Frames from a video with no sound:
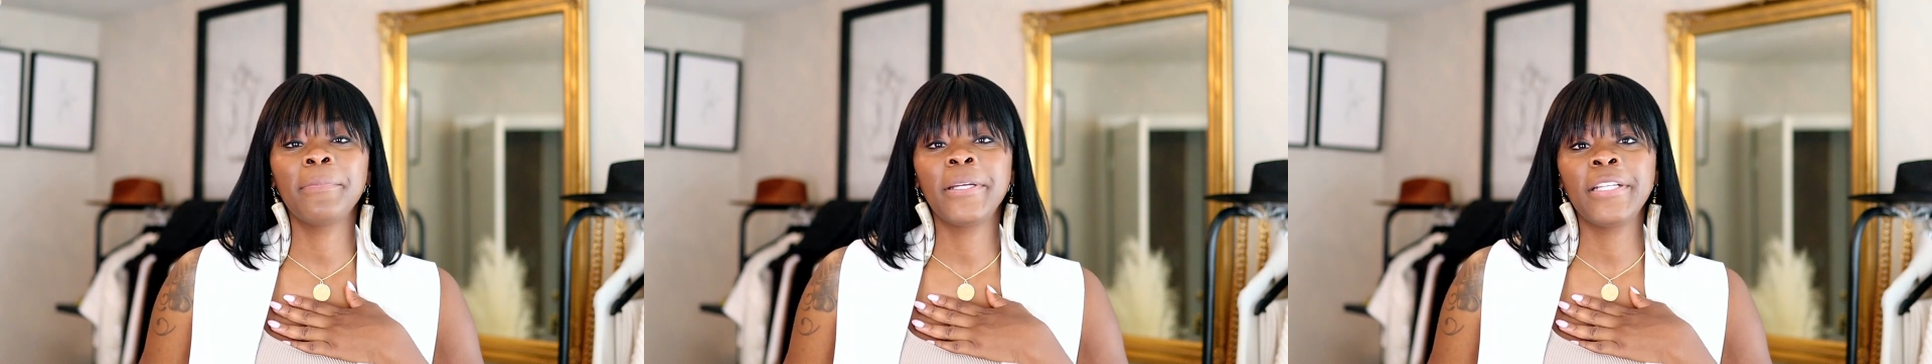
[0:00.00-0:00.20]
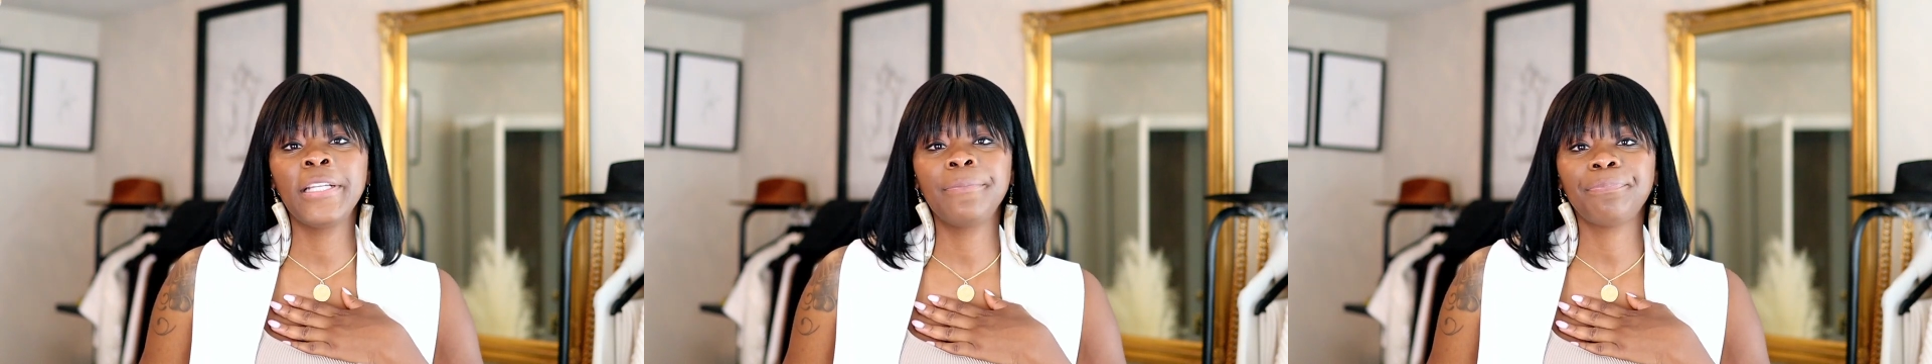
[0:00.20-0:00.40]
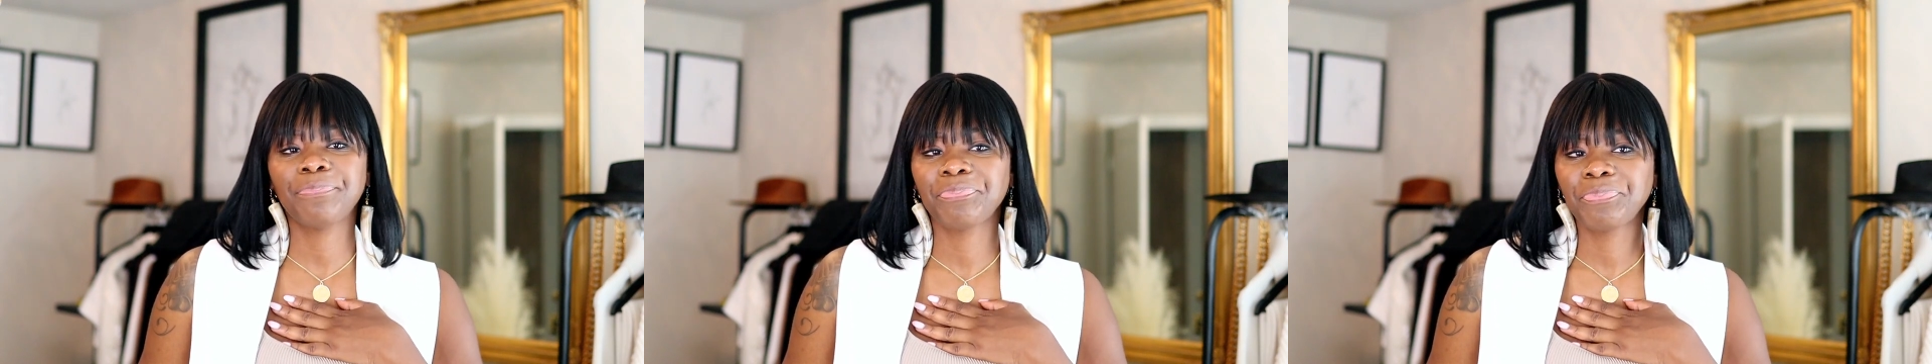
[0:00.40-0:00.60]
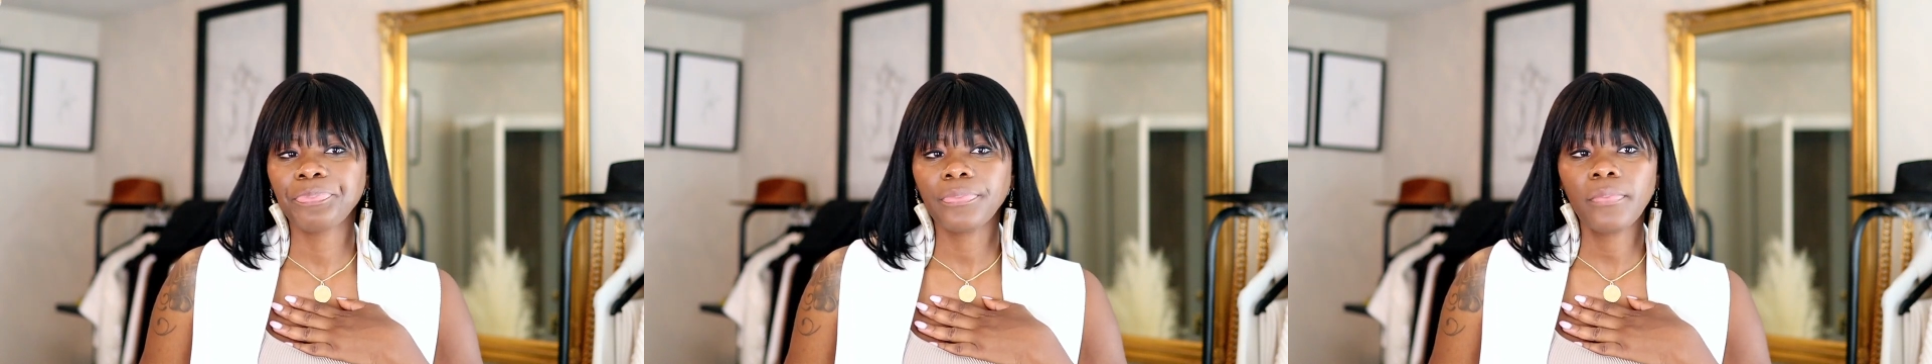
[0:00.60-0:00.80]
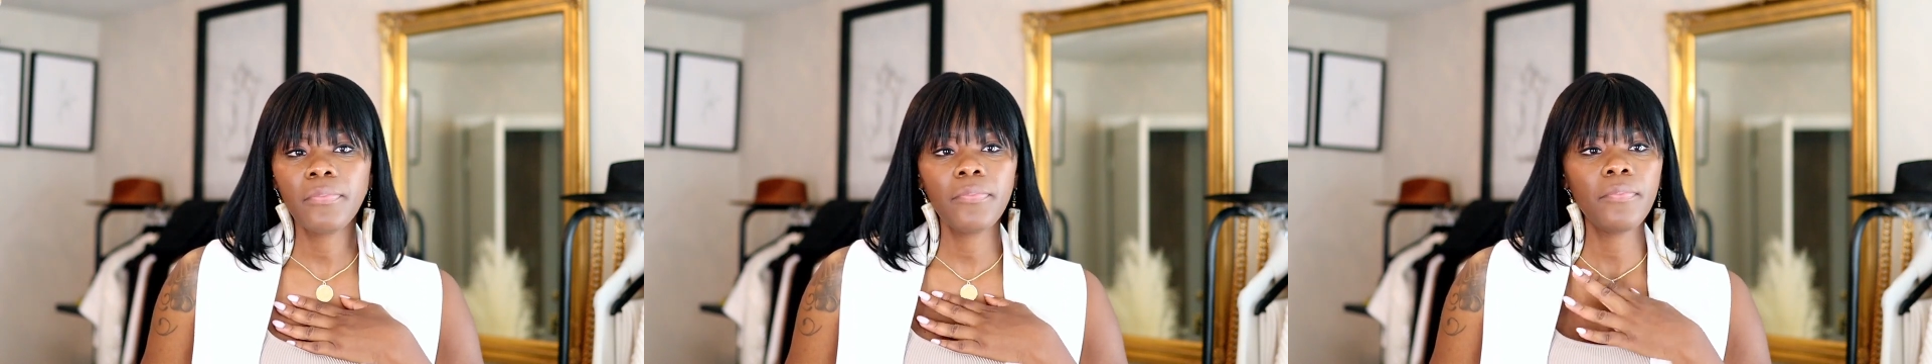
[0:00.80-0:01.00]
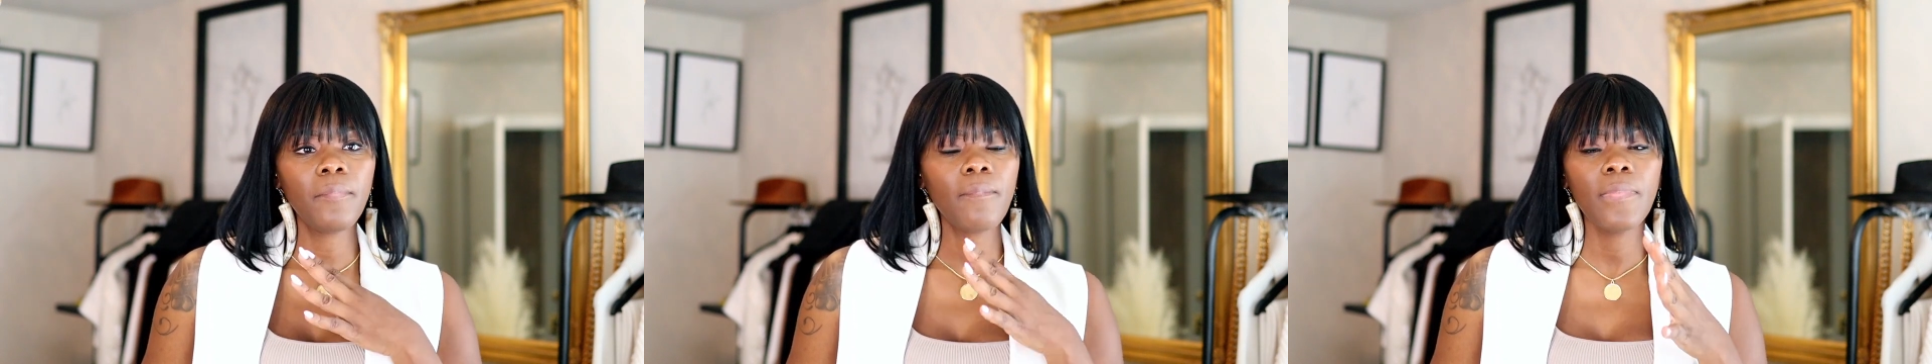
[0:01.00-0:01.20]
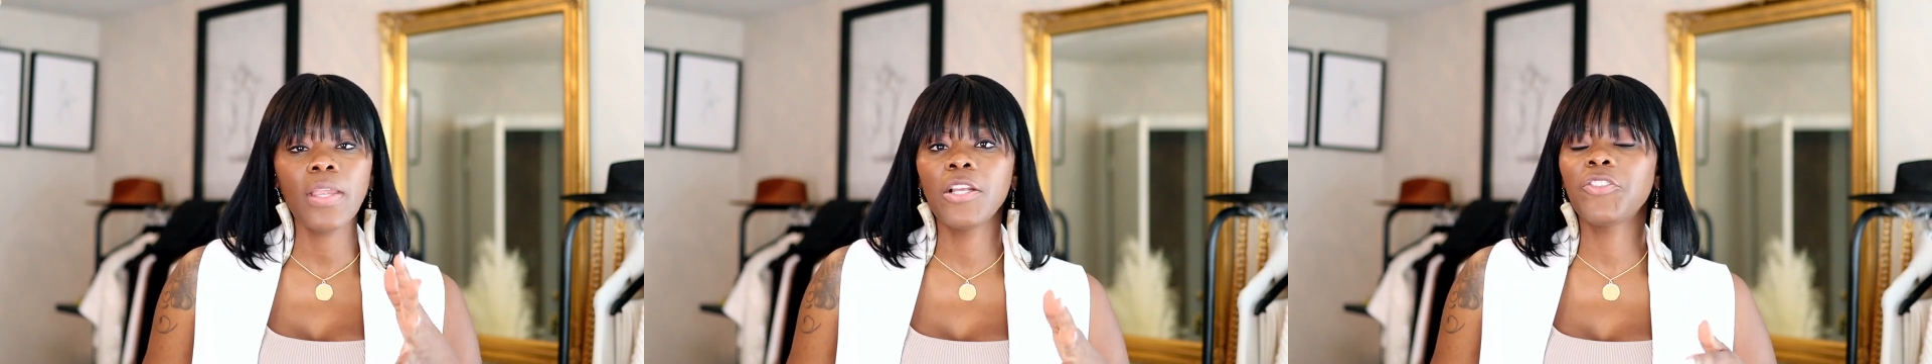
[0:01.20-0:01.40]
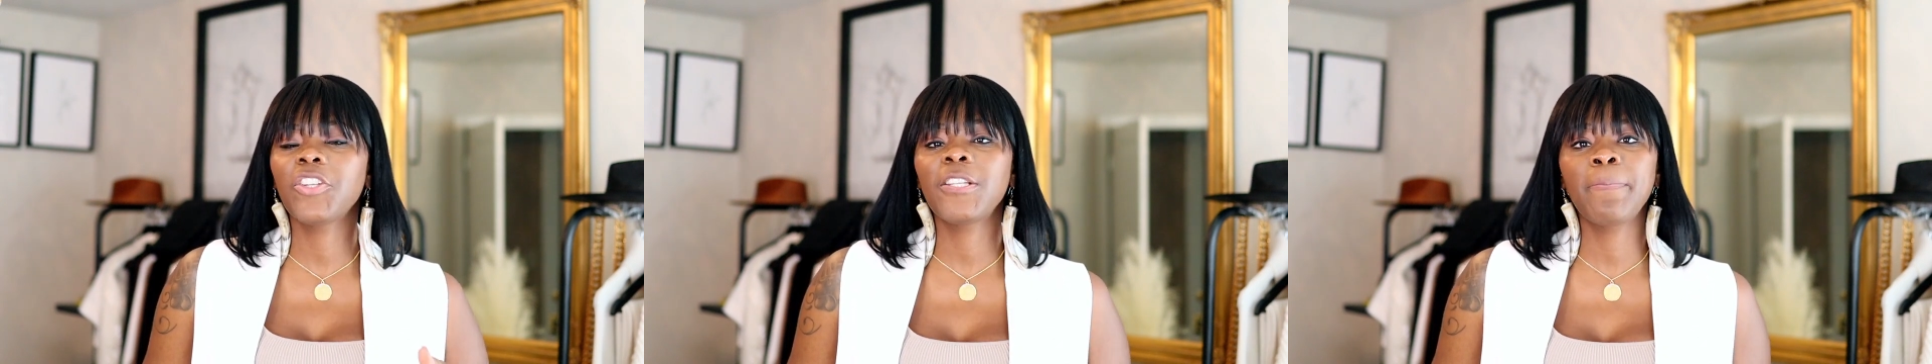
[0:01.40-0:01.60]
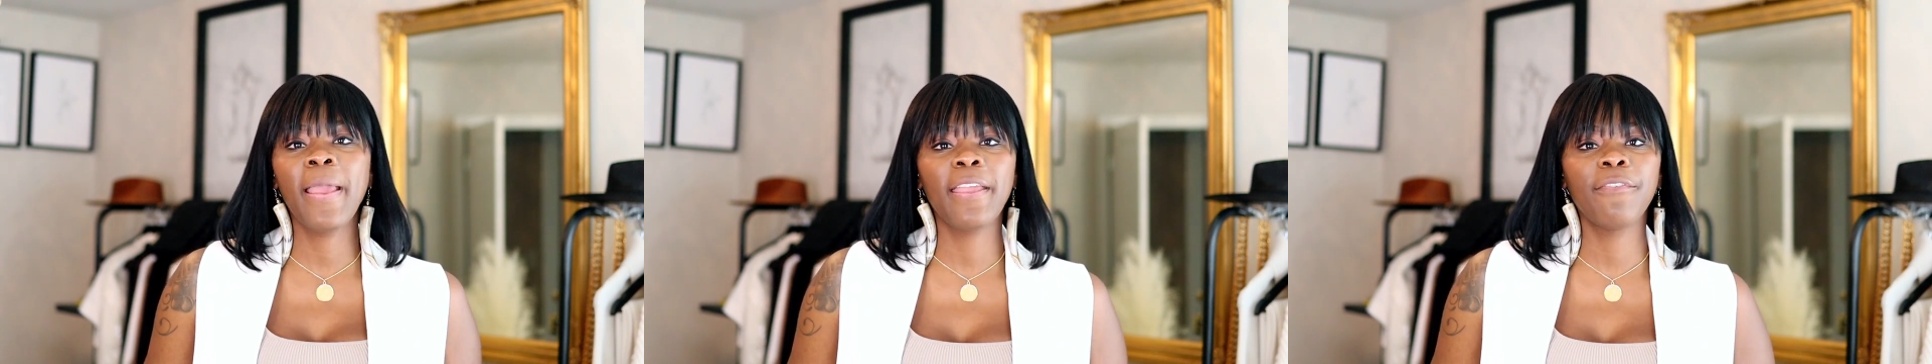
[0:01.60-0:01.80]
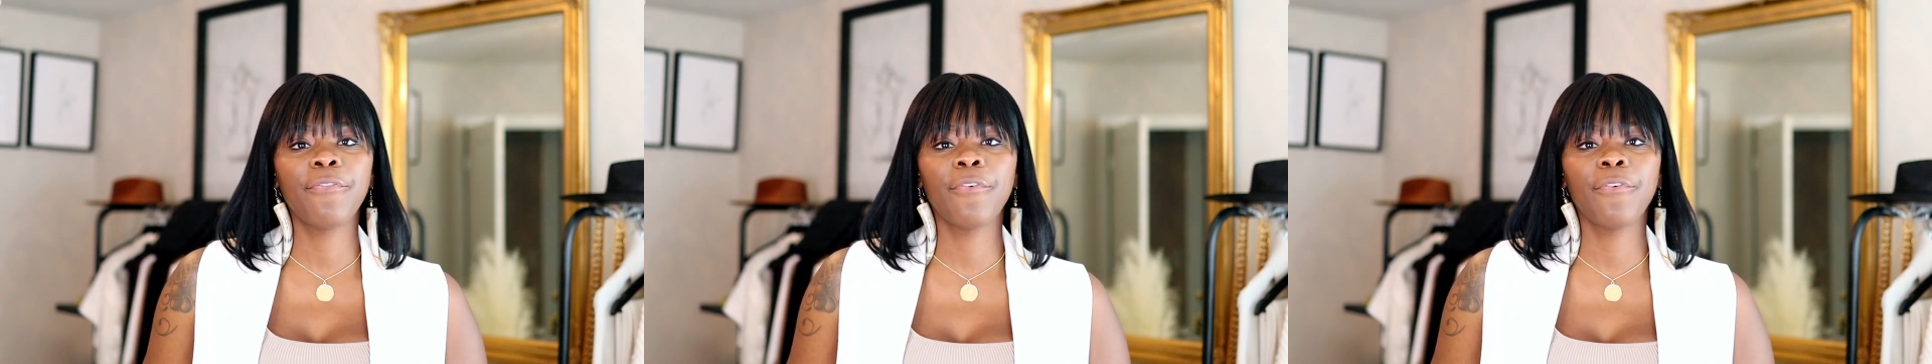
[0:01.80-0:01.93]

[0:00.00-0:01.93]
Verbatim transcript: money, just pay